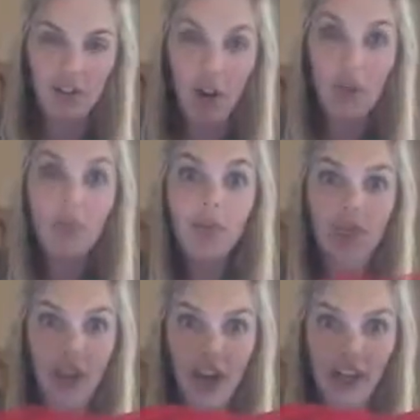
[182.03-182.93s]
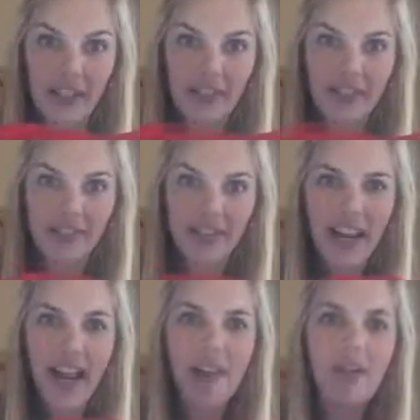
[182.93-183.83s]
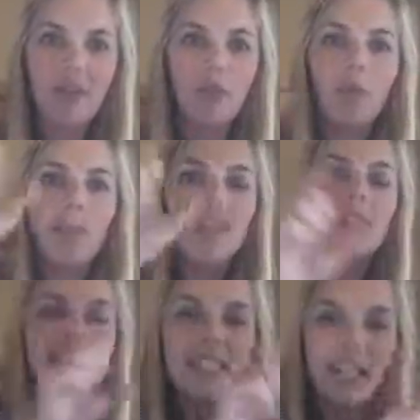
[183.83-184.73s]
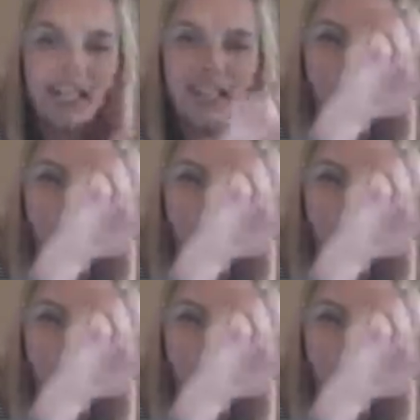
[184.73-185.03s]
row, the chain, and then we'll be setting